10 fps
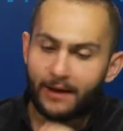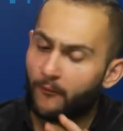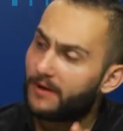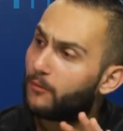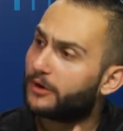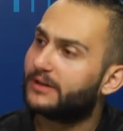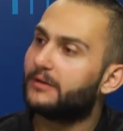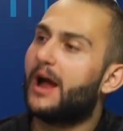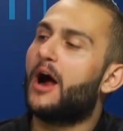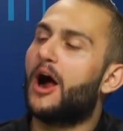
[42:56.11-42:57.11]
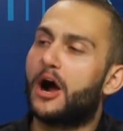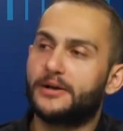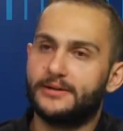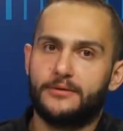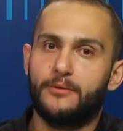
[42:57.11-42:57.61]
And we're working
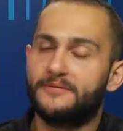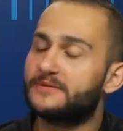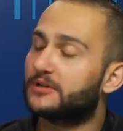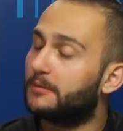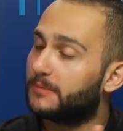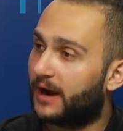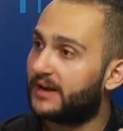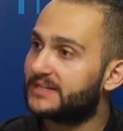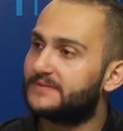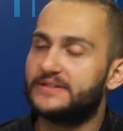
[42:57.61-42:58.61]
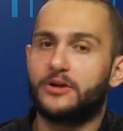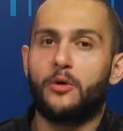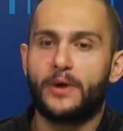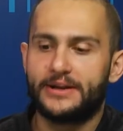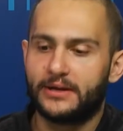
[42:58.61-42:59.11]
hardly with some ISVs
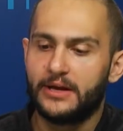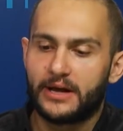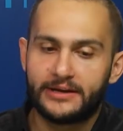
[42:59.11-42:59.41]
already